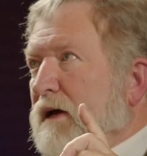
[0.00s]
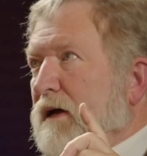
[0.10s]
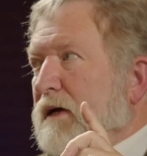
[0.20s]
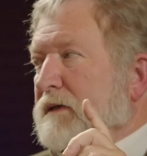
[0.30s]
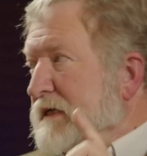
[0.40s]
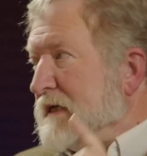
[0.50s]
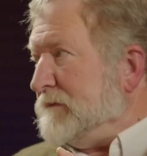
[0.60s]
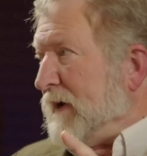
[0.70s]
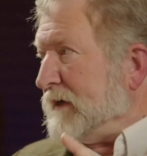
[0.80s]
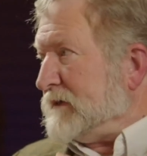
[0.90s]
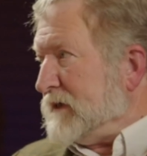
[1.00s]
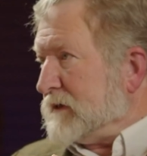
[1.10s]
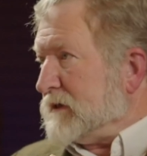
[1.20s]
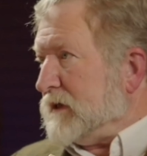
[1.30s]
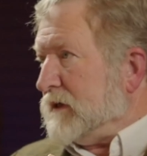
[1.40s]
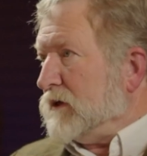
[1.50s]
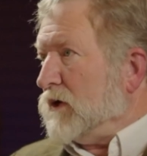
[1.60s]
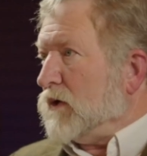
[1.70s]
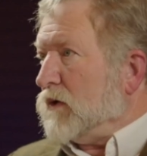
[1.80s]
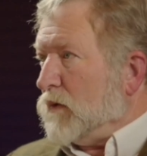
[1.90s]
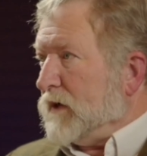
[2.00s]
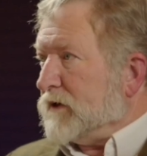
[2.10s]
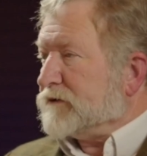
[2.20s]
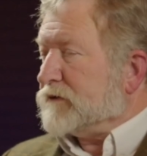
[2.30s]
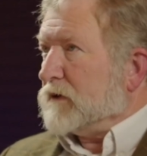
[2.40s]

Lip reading: a deep identity with